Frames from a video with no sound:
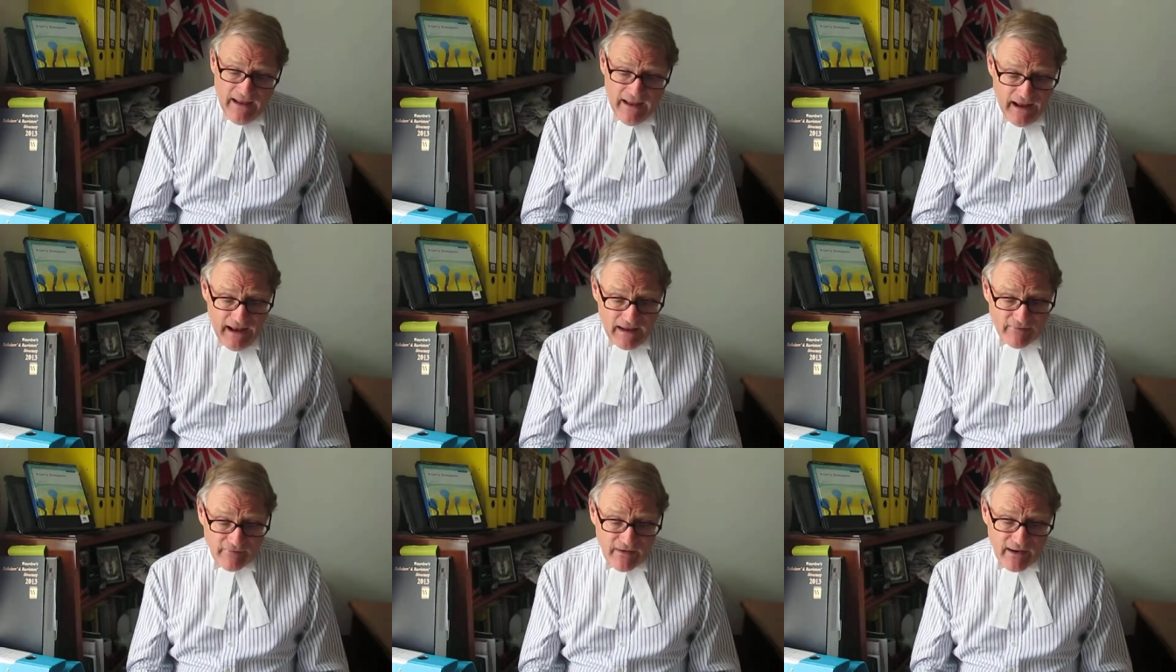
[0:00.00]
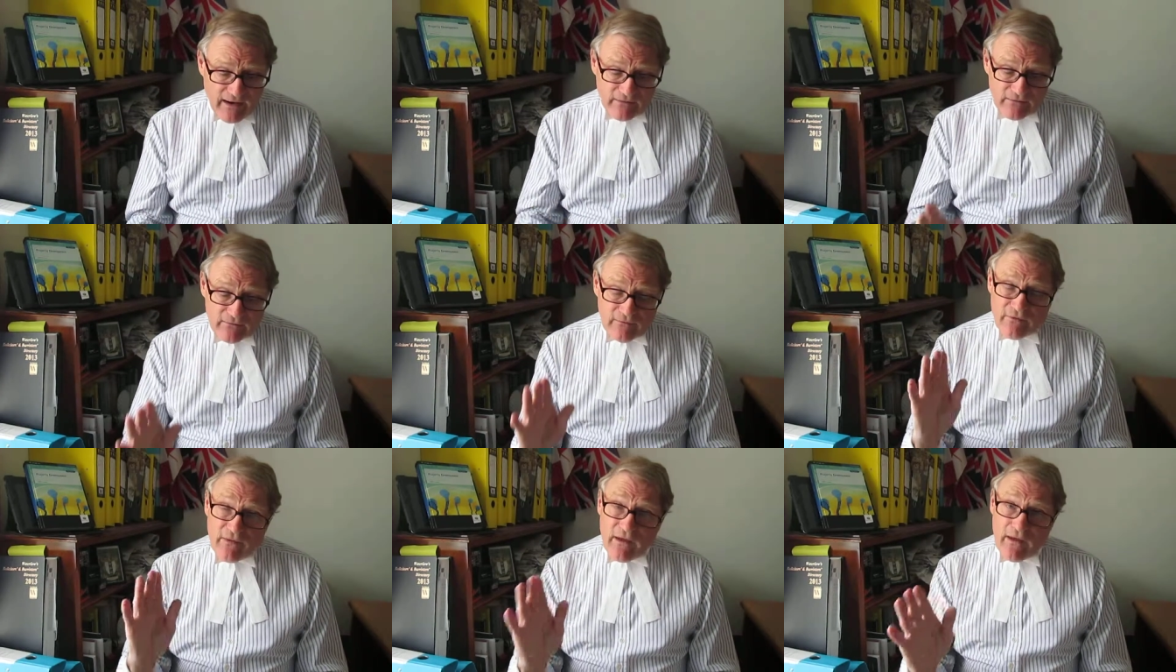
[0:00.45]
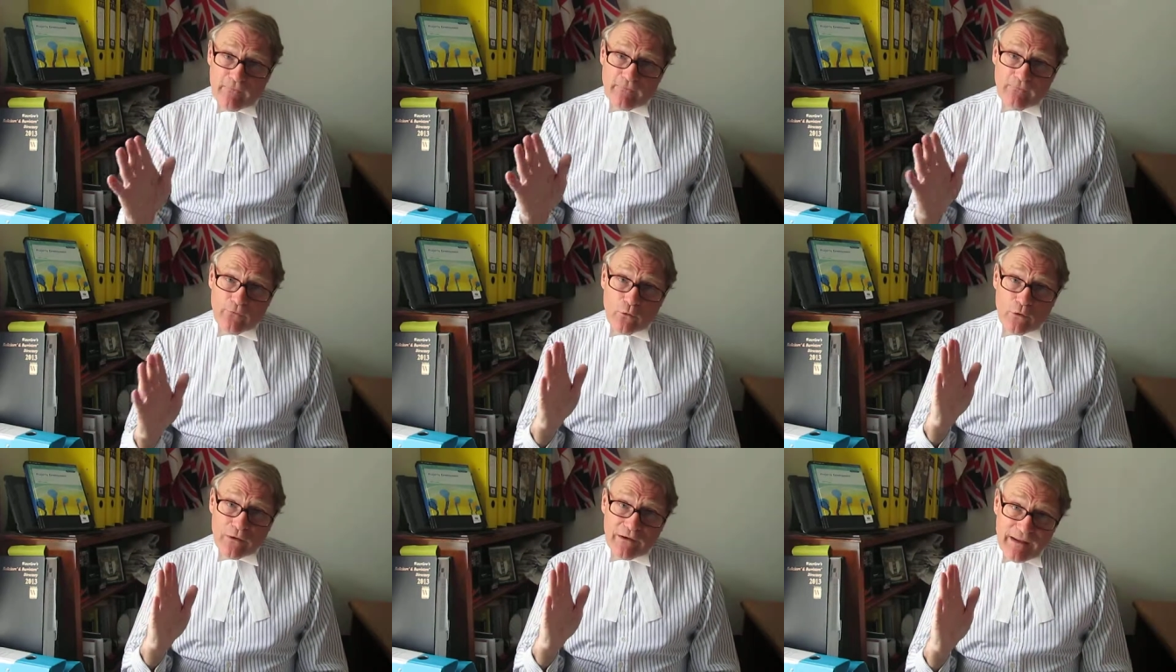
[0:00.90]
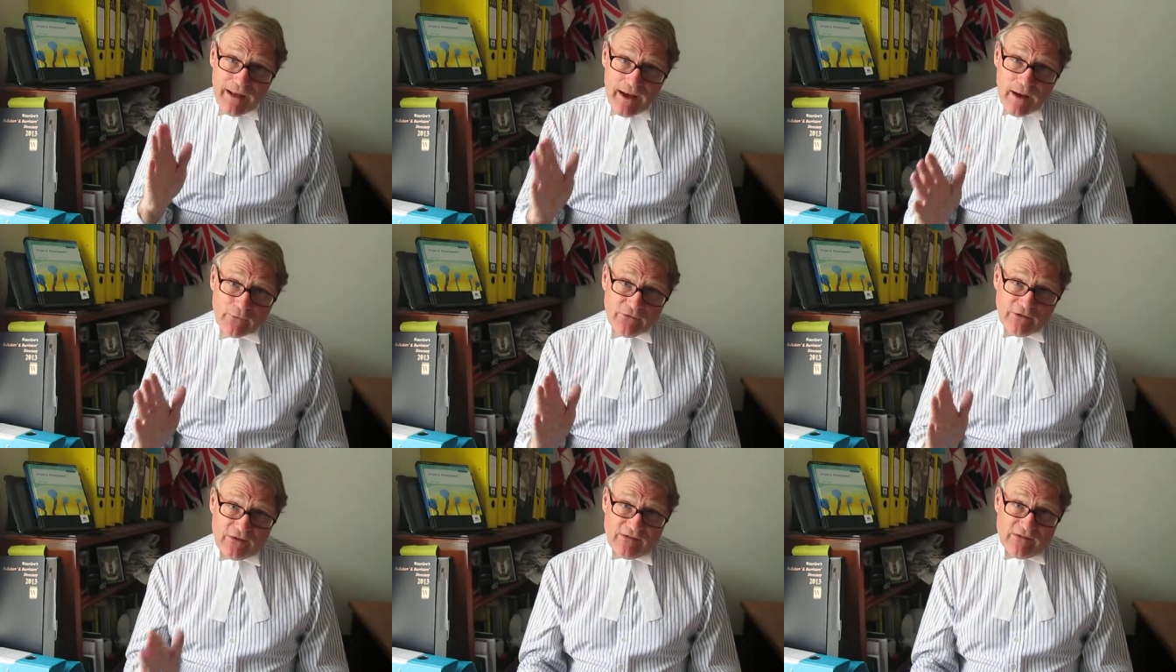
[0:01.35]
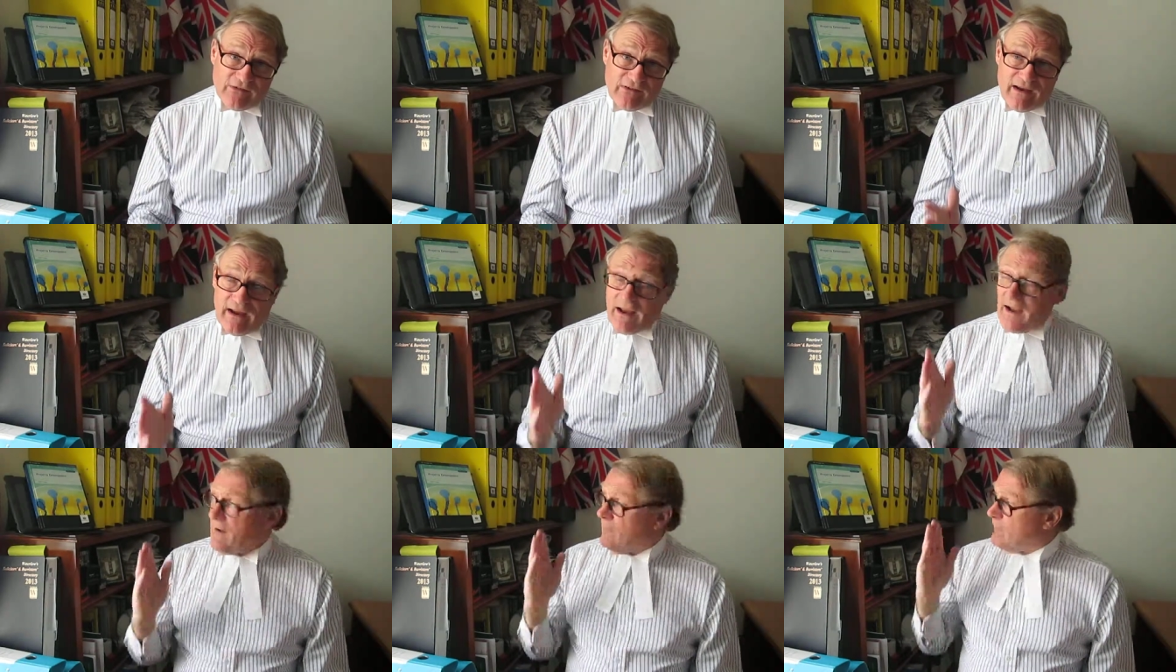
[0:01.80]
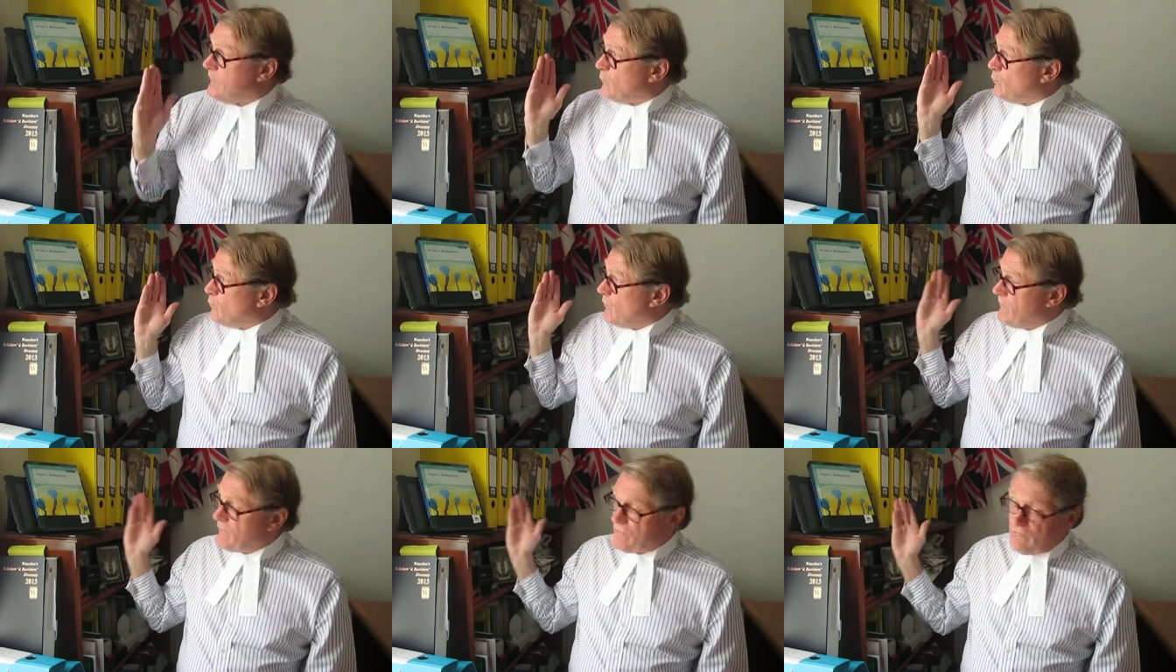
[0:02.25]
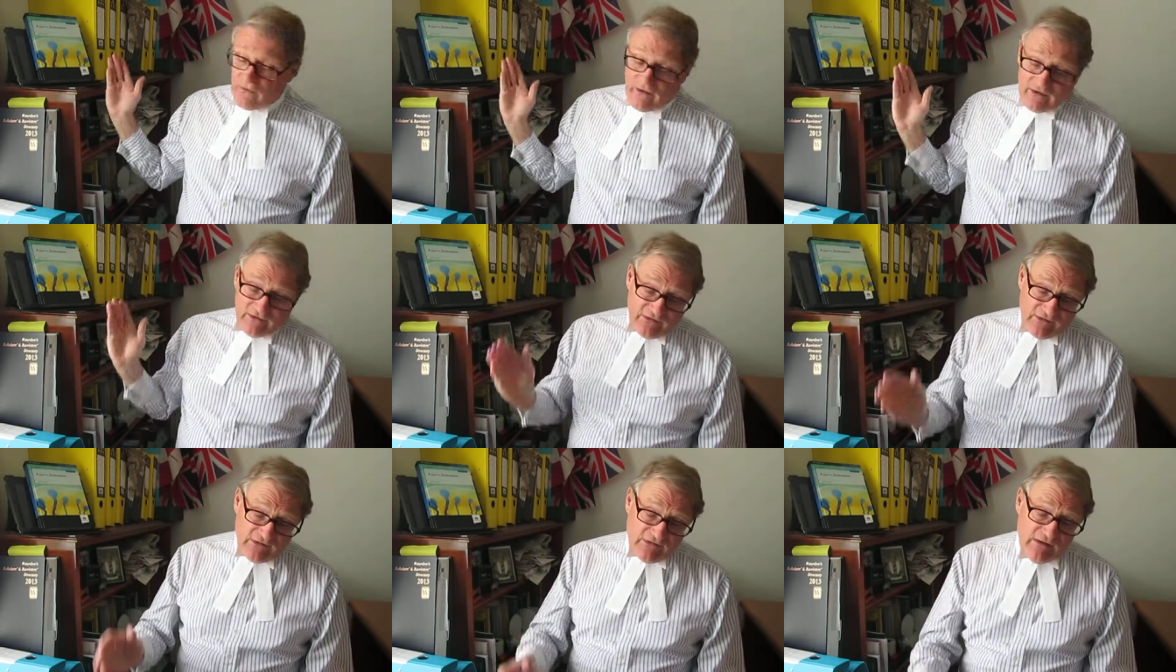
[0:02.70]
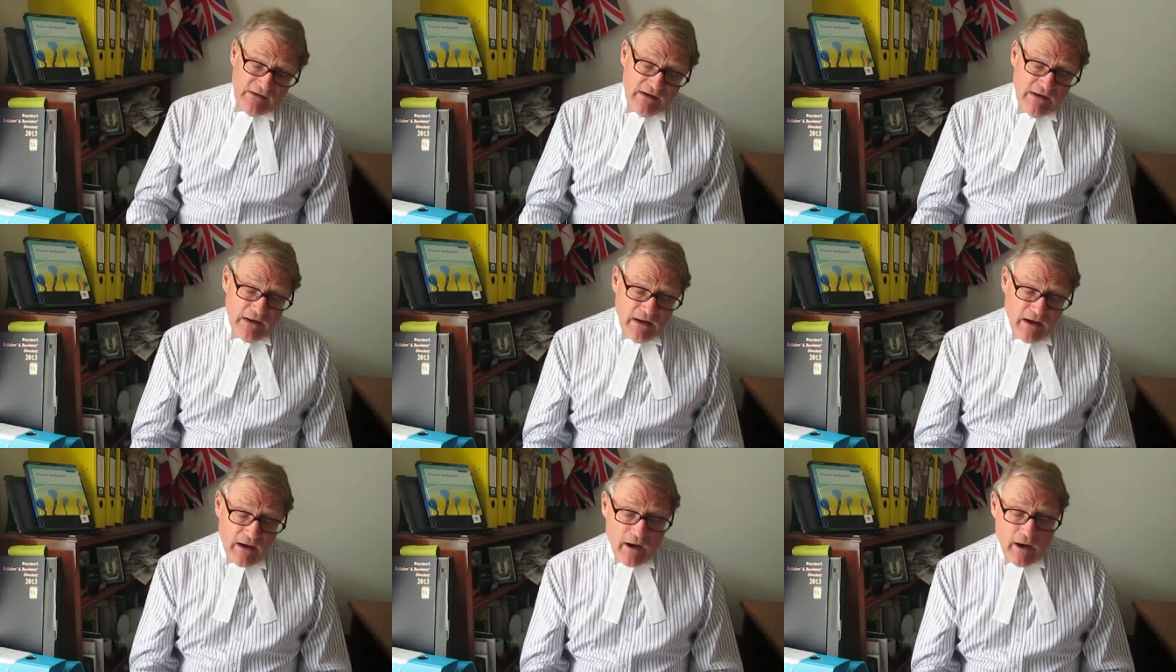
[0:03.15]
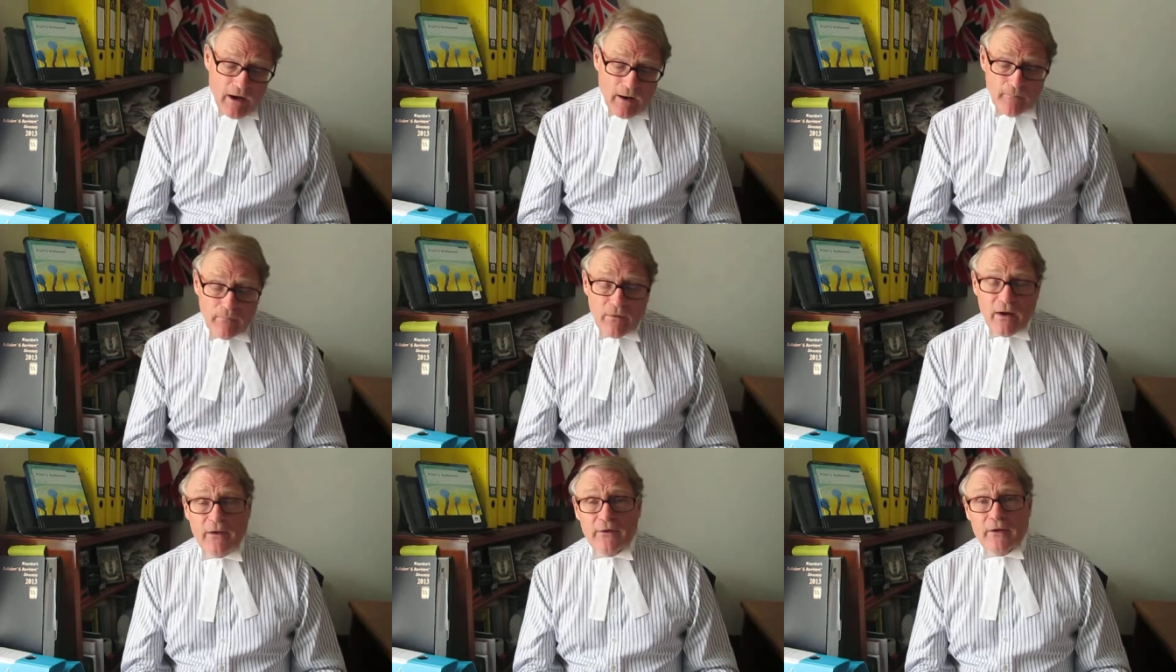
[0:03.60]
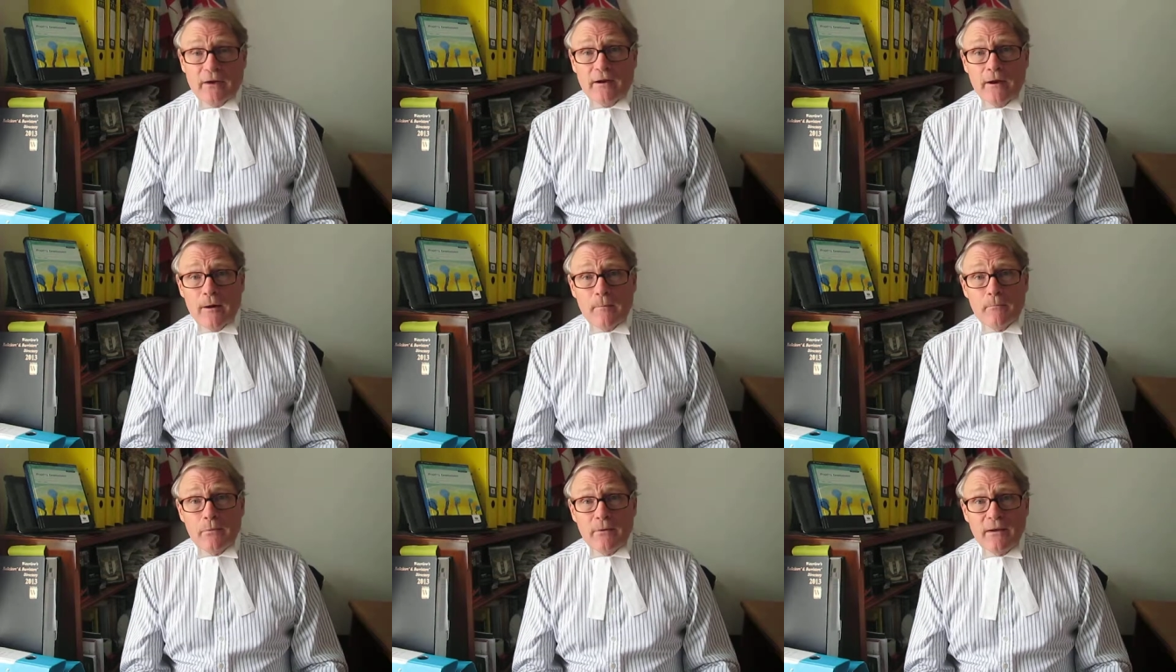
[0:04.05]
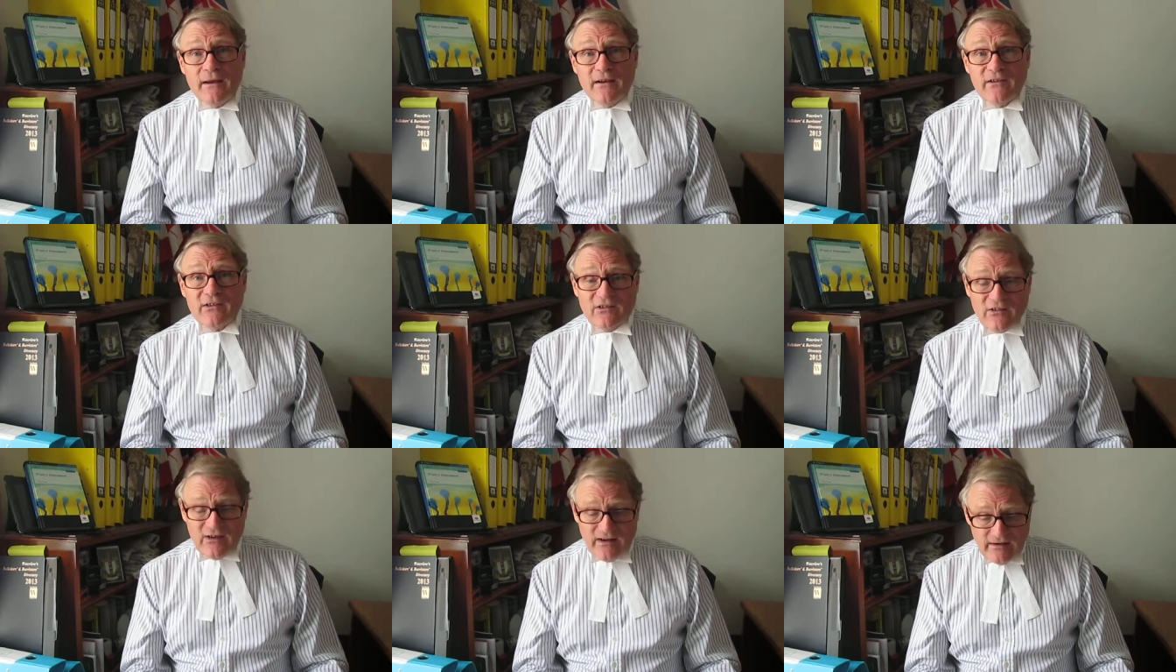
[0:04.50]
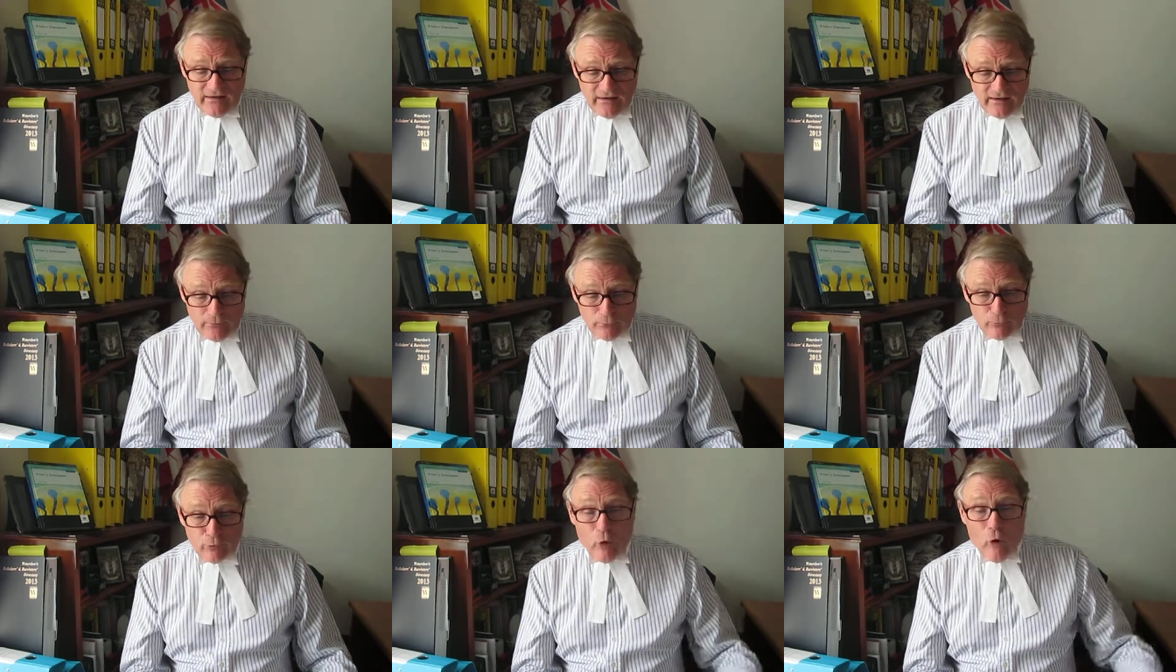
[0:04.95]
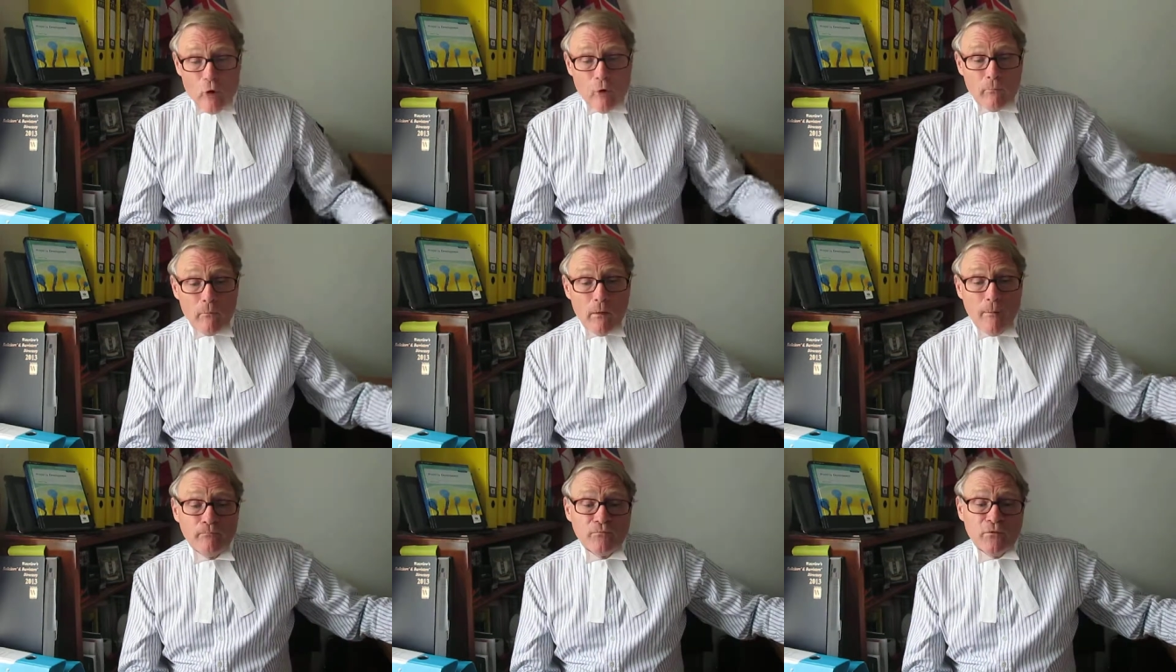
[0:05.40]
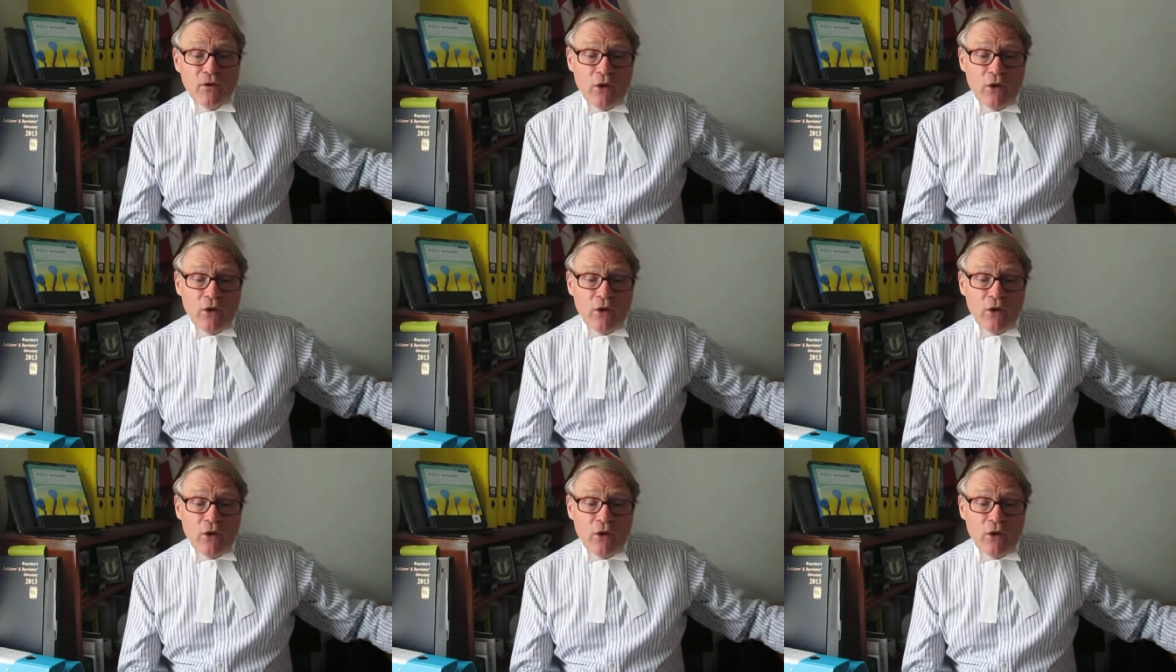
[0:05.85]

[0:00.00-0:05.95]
And that therefore allows us to have with this an accompanying CD-ROM,